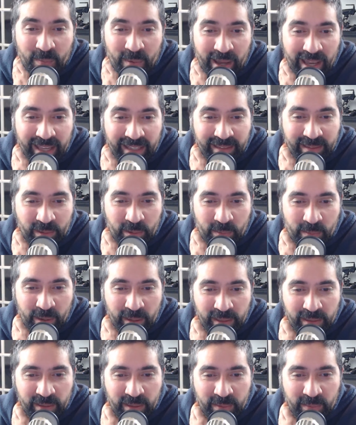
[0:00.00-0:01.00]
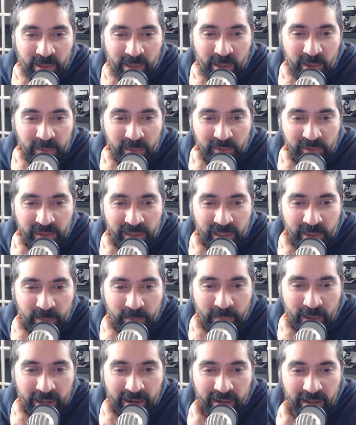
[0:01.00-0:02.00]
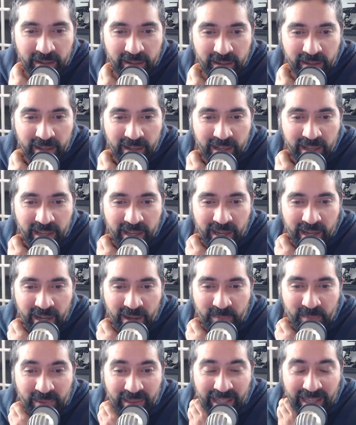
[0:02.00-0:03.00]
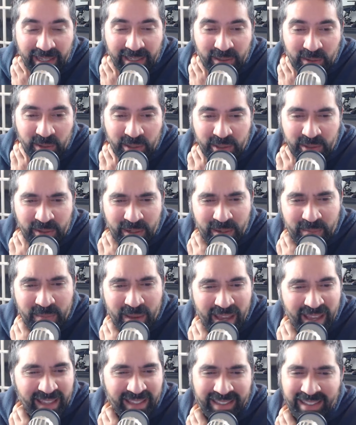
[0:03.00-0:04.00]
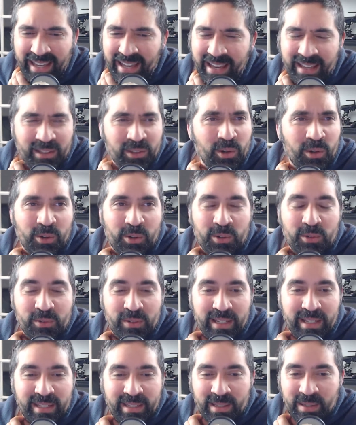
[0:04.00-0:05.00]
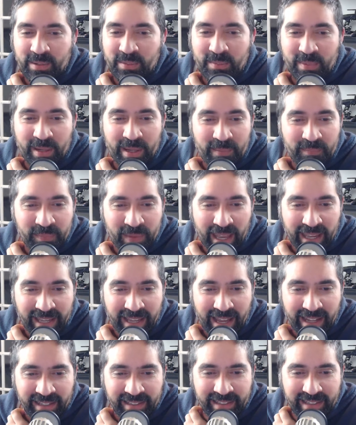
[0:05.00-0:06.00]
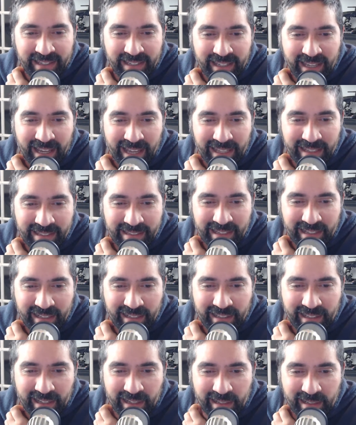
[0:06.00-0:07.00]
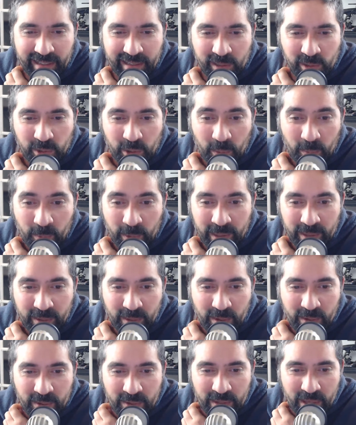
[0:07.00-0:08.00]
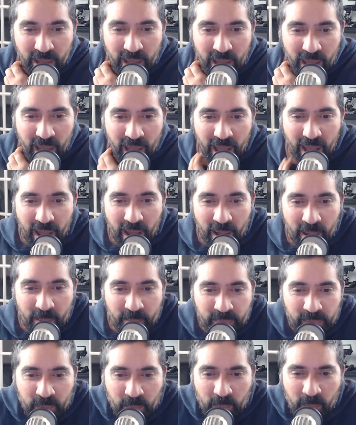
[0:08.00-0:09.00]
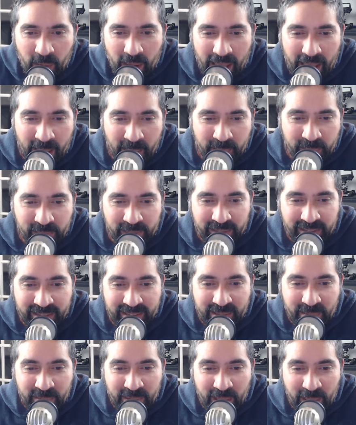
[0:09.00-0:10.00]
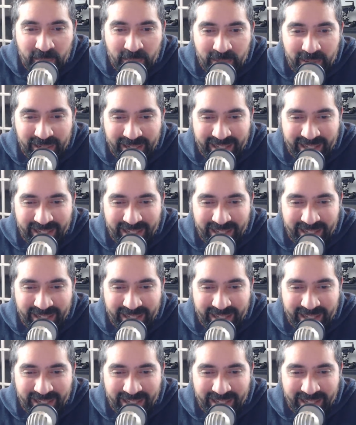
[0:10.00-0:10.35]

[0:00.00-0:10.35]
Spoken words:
Hey Tom, how you doing, man? I hope you're feeling better. Late night stream, yeah, not a good reason, but hey Andy, hey Sally Kelly, shop windows. What happened? Did something happen?